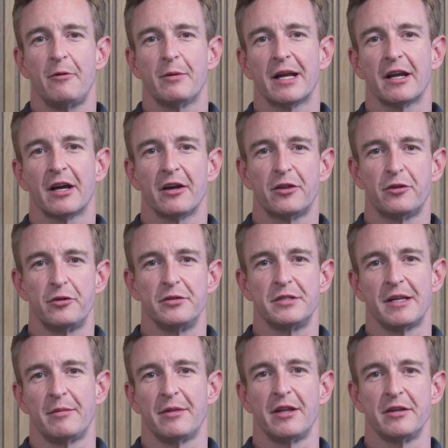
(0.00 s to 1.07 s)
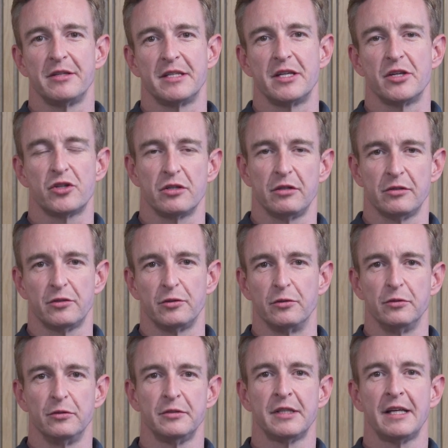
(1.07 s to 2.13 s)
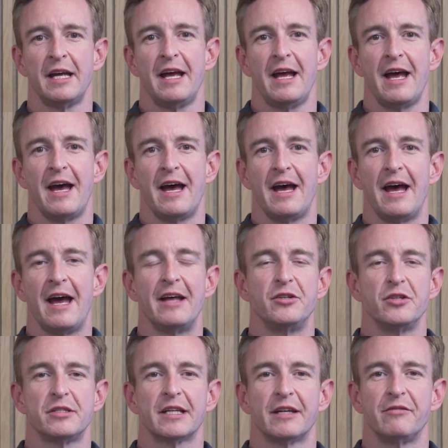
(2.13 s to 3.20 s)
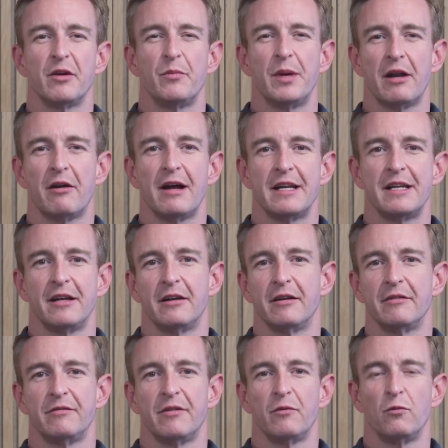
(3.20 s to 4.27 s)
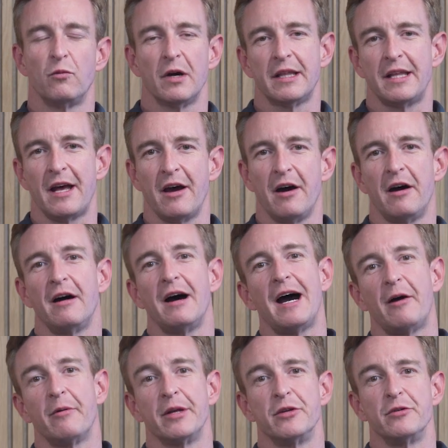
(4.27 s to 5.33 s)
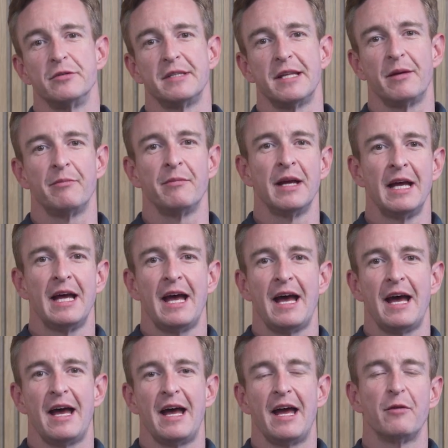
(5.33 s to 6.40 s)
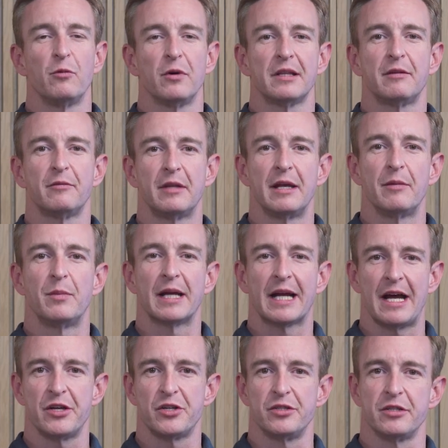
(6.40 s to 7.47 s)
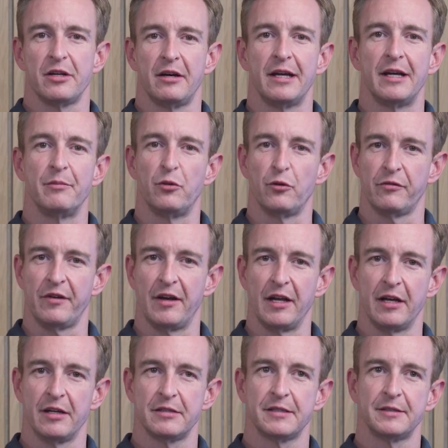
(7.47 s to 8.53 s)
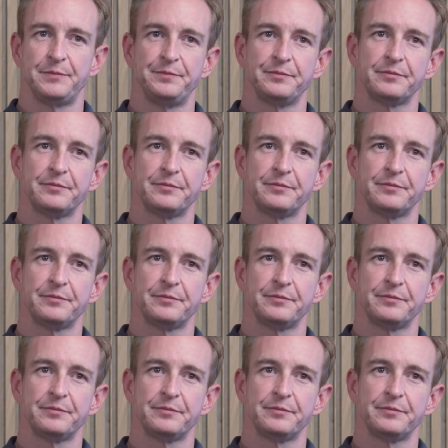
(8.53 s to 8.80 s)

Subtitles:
we're going to go through some of those additional tools and just to give you a better idea of what they are, how we use them, and what the implications are in portfolios.